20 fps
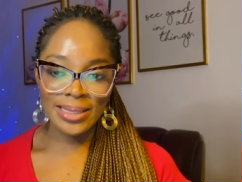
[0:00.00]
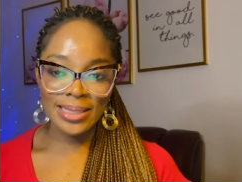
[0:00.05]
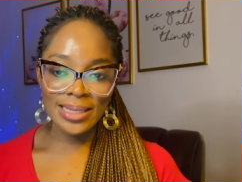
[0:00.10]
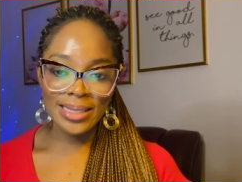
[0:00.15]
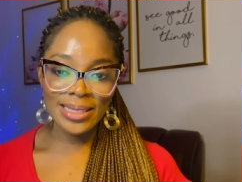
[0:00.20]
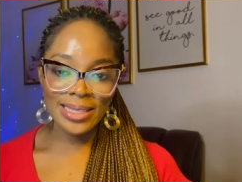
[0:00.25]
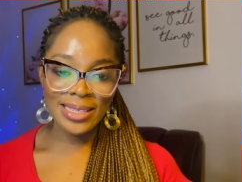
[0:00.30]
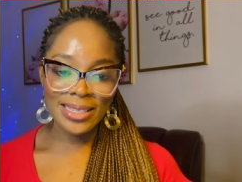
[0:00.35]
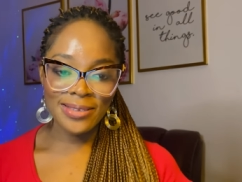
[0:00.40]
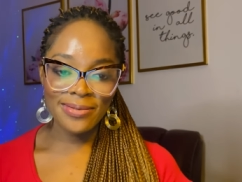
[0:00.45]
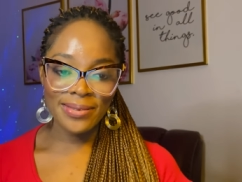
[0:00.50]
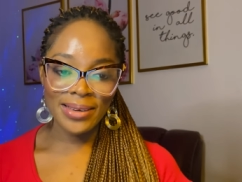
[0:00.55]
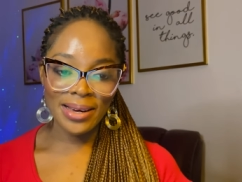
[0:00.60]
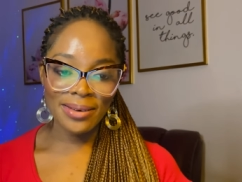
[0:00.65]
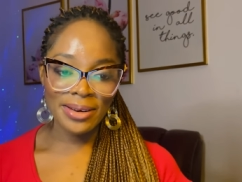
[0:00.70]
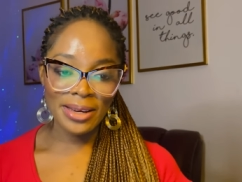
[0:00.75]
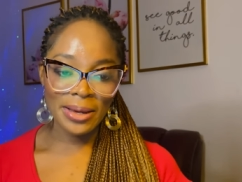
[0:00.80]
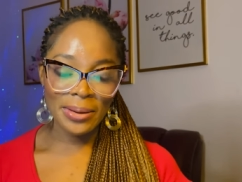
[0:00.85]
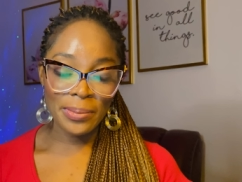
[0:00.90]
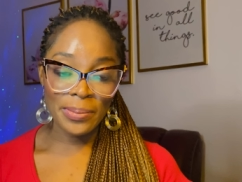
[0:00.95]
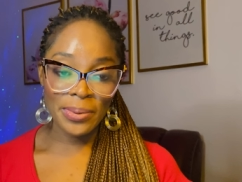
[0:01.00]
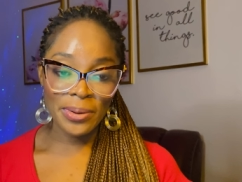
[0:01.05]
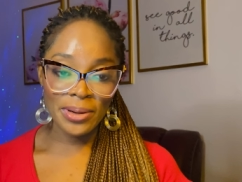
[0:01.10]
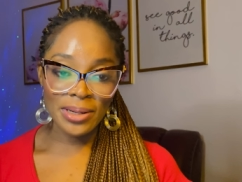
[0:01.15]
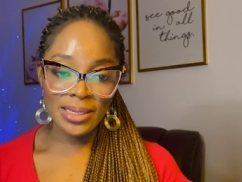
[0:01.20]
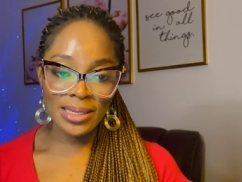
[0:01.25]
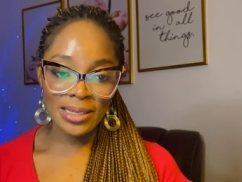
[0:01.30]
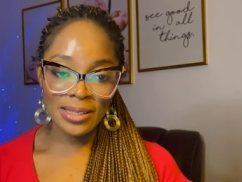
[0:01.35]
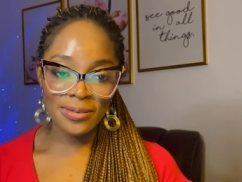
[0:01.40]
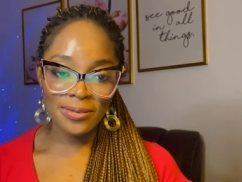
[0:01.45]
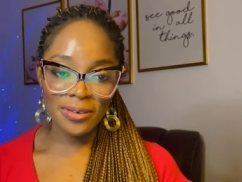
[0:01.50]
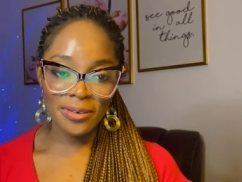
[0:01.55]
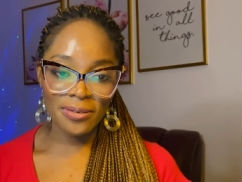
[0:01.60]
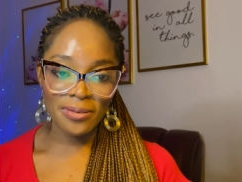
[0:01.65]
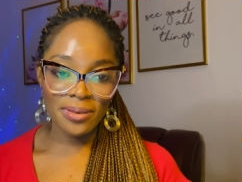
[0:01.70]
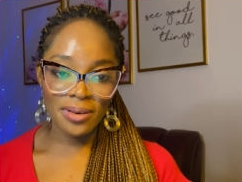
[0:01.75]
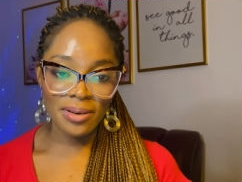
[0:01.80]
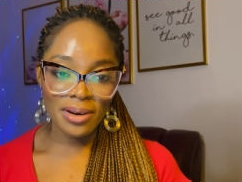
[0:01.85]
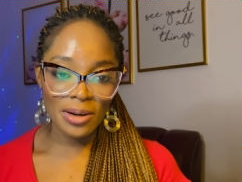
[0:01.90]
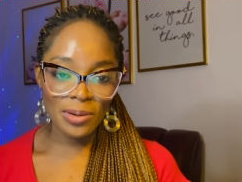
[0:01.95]
This is very important for
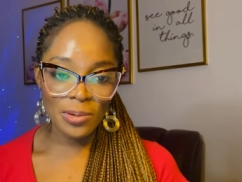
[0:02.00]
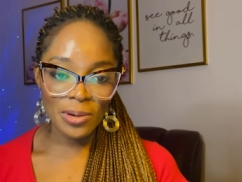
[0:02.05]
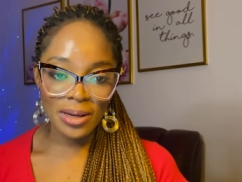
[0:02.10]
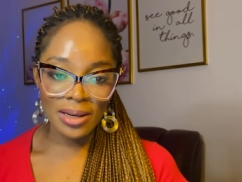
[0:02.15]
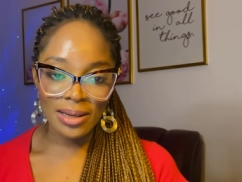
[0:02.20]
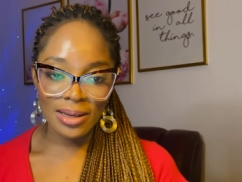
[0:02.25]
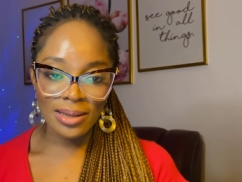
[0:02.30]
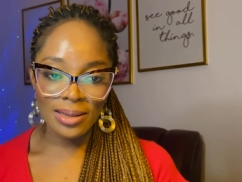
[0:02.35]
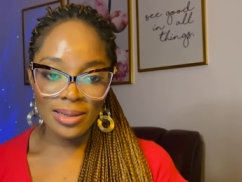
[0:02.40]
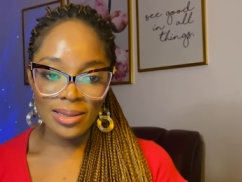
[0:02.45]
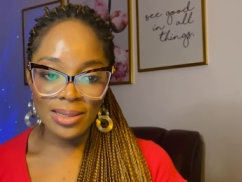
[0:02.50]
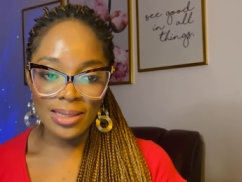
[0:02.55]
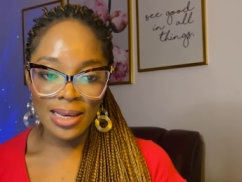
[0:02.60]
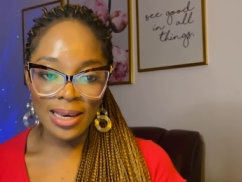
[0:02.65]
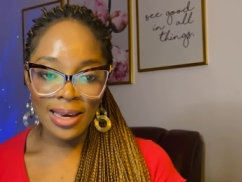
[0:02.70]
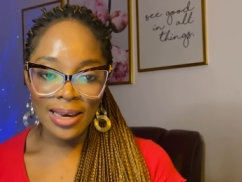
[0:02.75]
foreign workers.